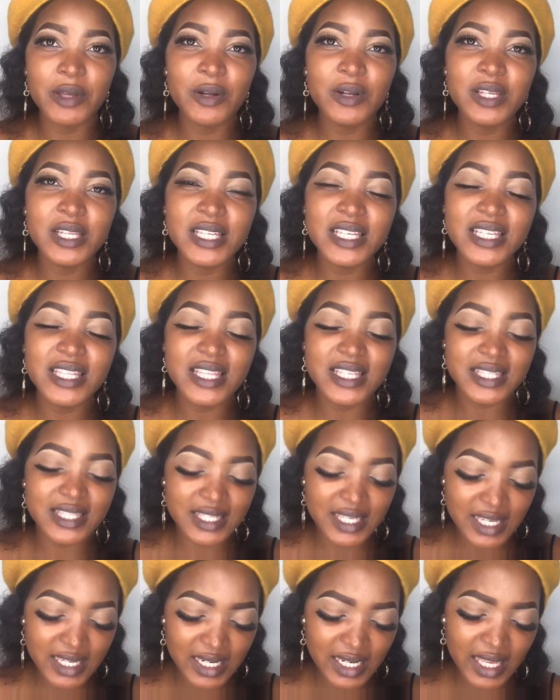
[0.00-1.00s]
The only
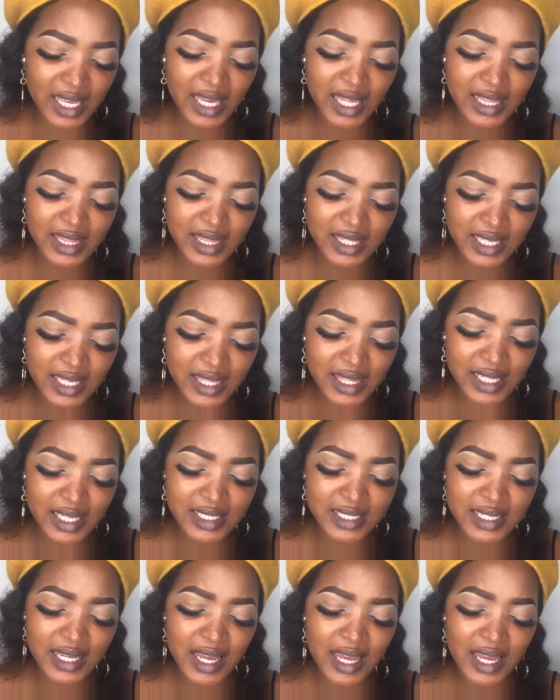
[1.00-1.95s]
skincare thing that